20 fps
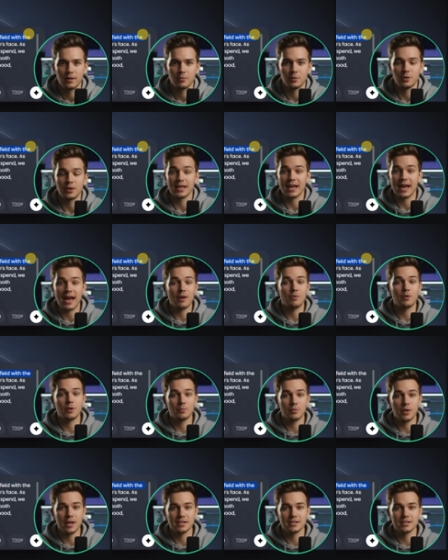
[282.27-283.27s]
with the camera
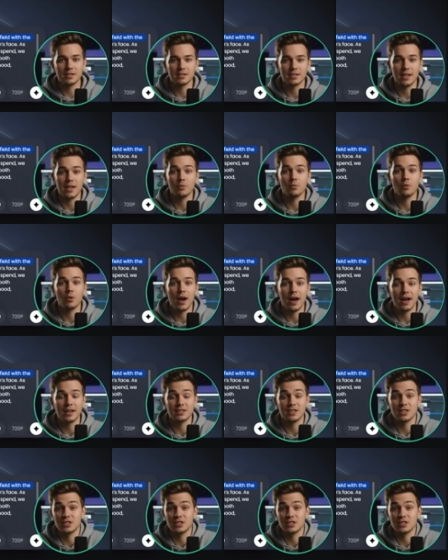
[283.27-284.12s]
placed at table height